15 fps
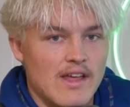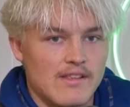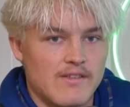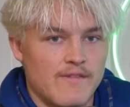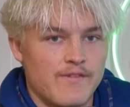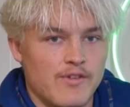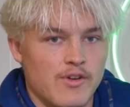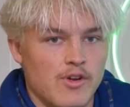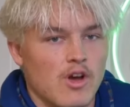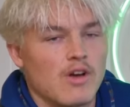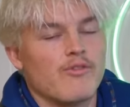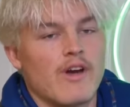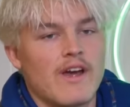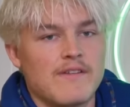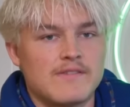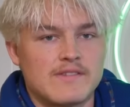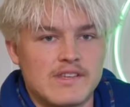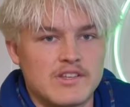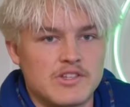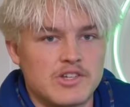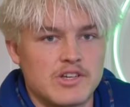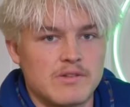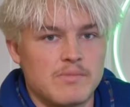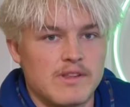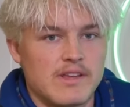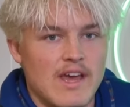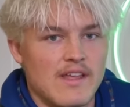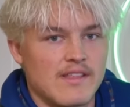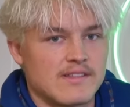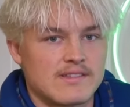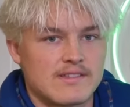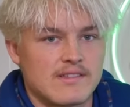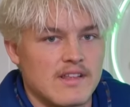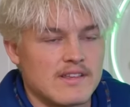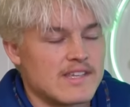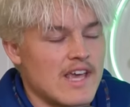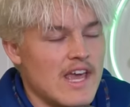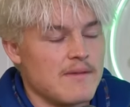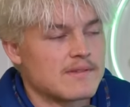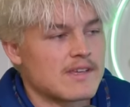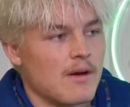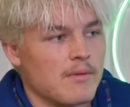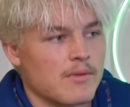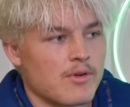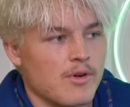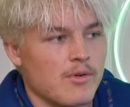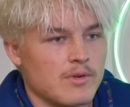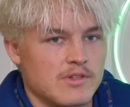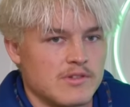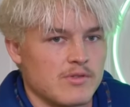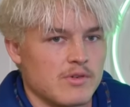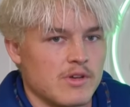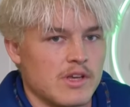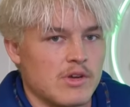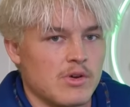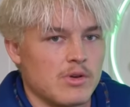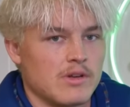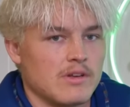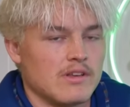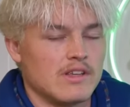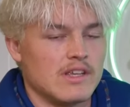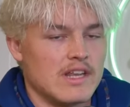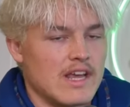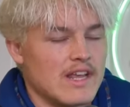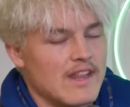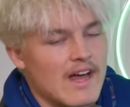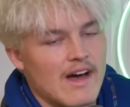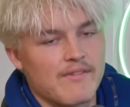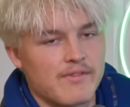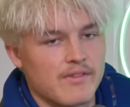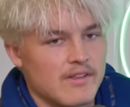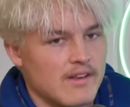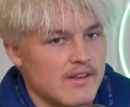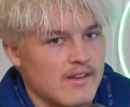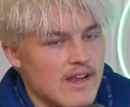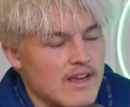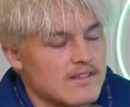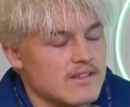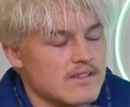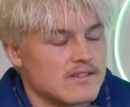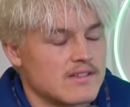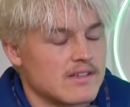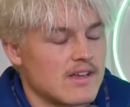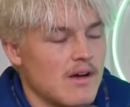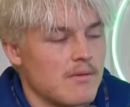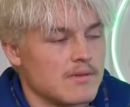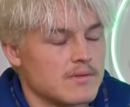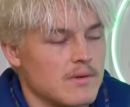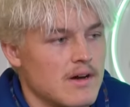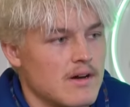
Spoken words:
there's a few Reefs injured, but there's heaps coming through, which is really good, and you need that for the next years to come